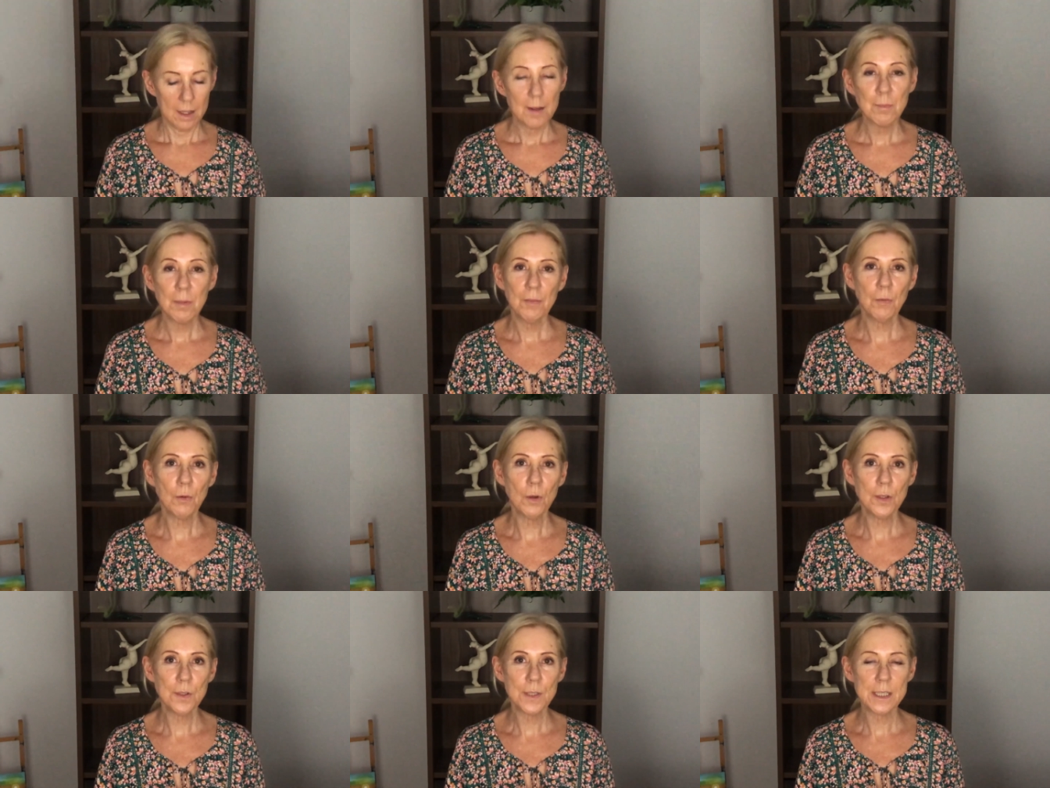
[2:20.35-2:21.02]

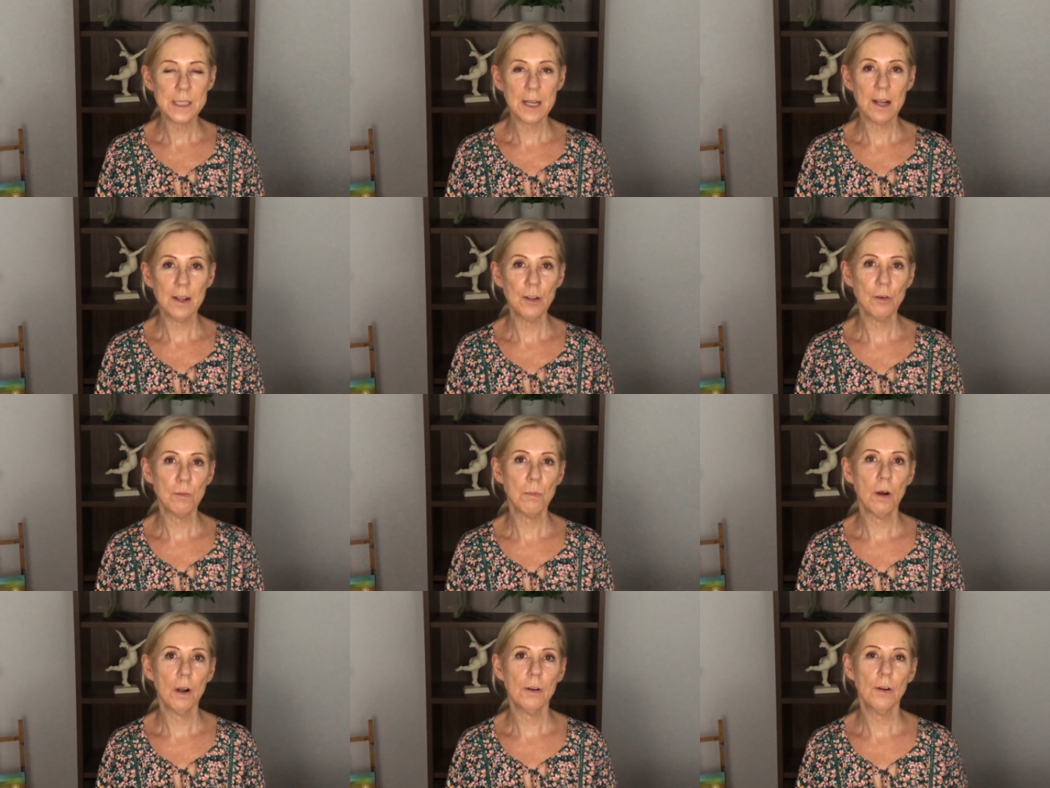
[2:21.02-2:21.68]
Before you start your
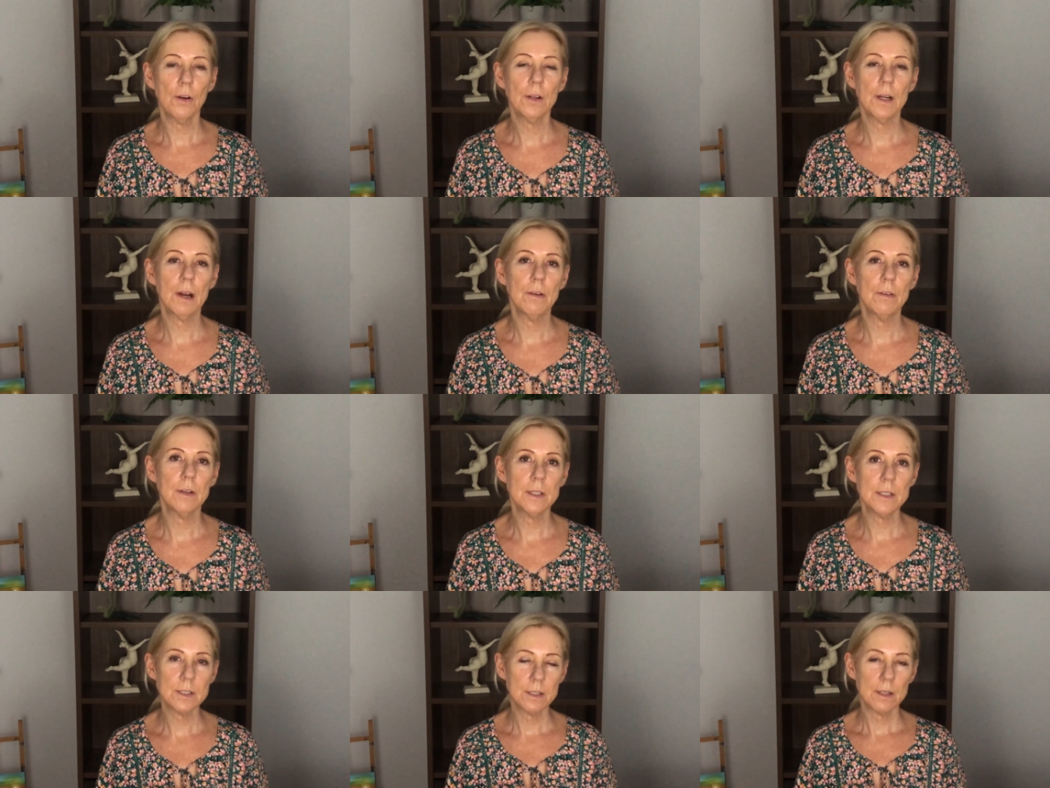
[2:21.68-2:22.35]

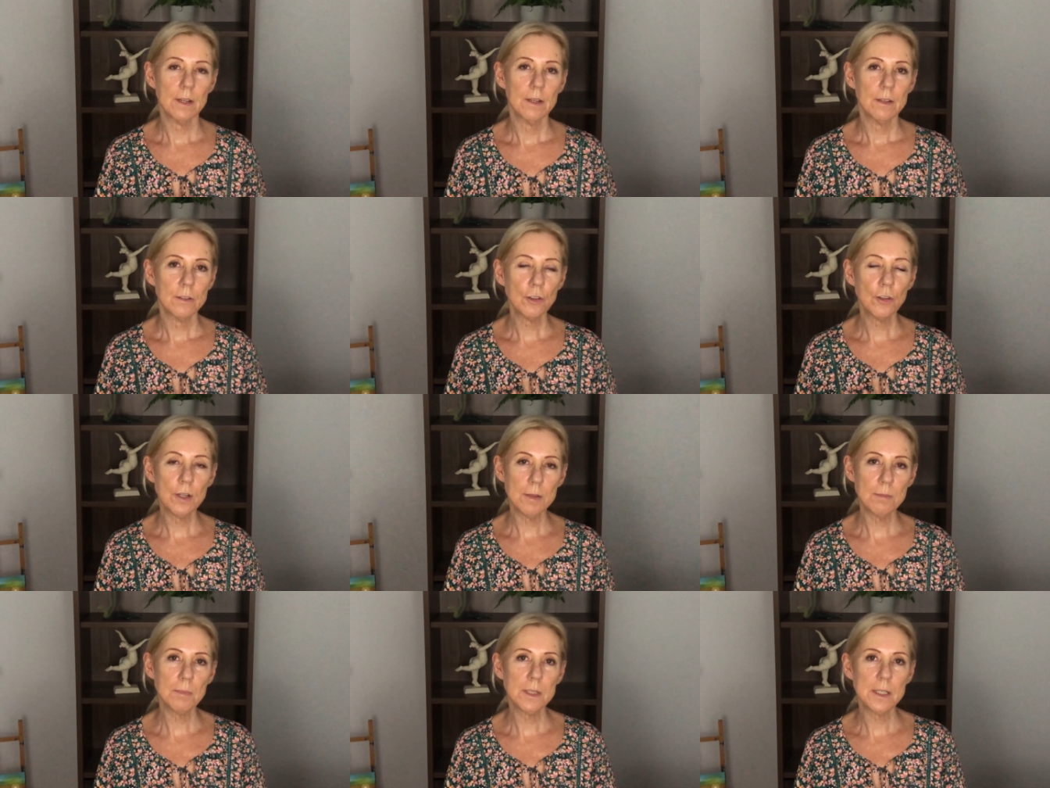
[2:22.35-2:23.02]
microcurrent
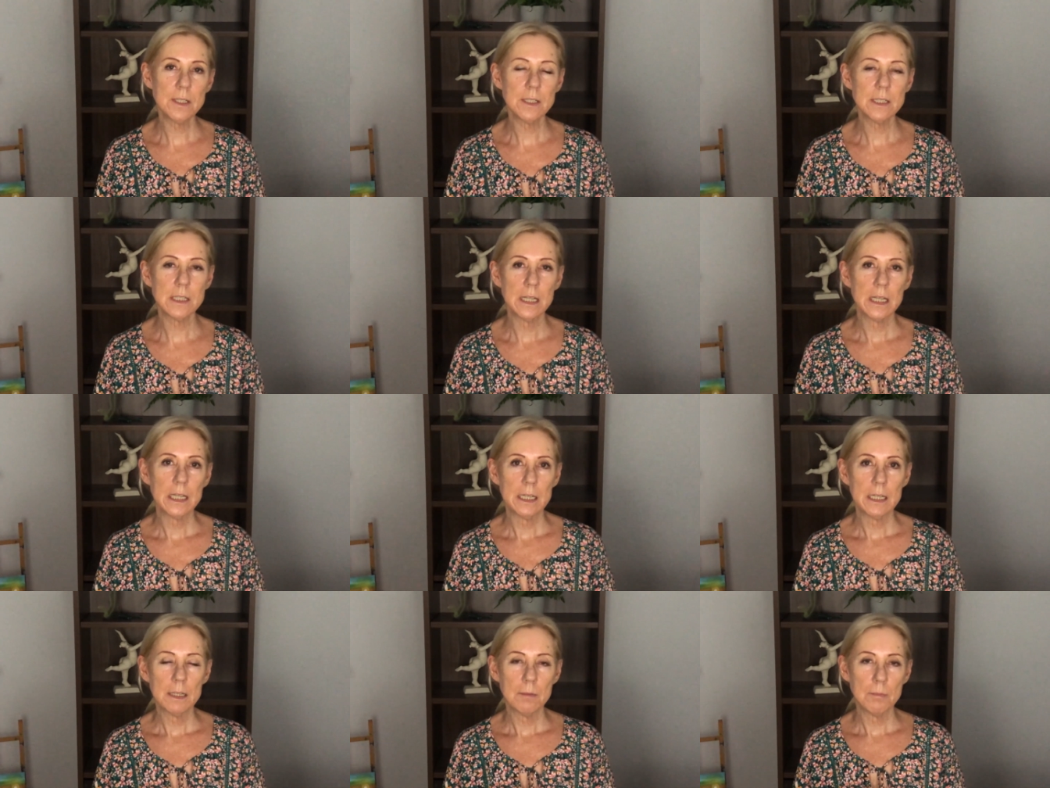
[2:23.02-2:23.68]
treatment,
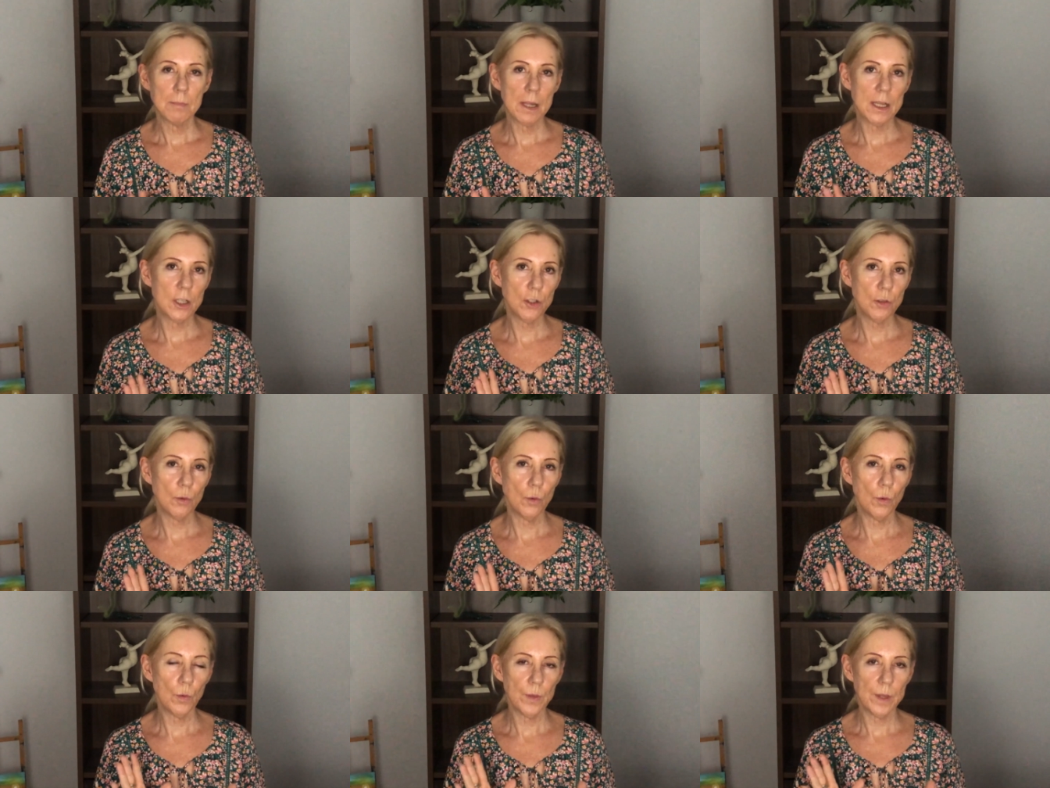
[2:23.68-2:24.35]
make
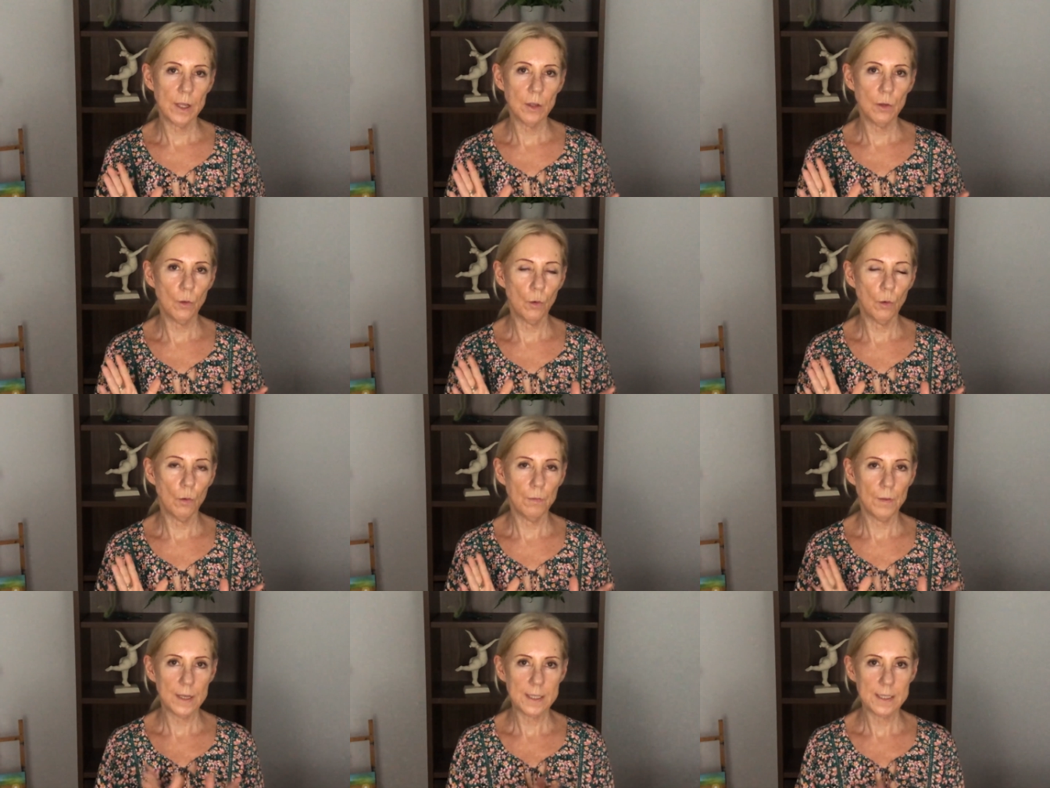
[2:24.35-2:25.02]
sure that your
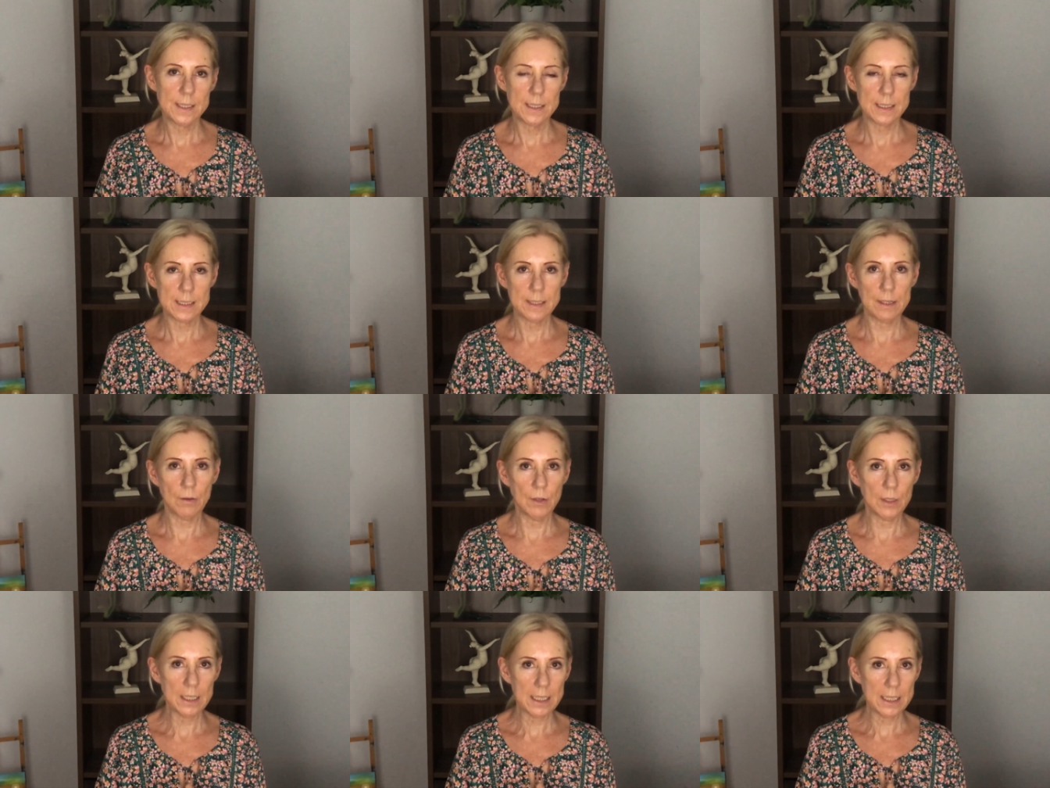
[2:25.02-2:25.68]
face is
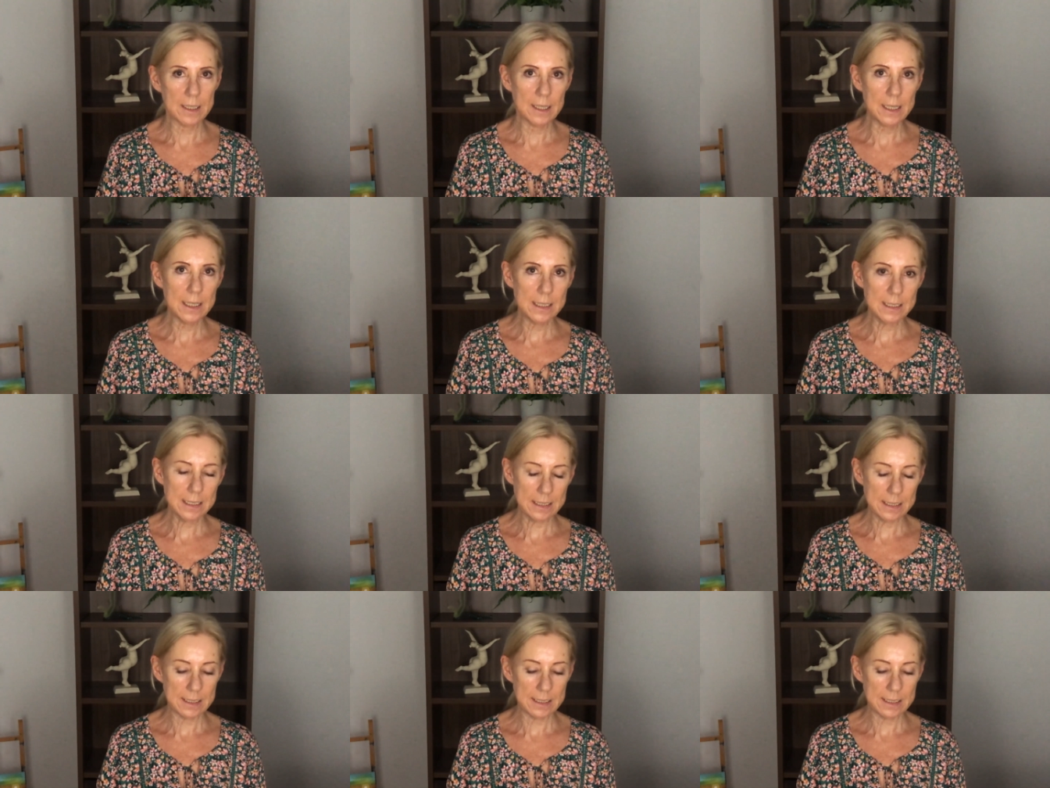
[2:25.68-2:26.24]
thoroughly clean.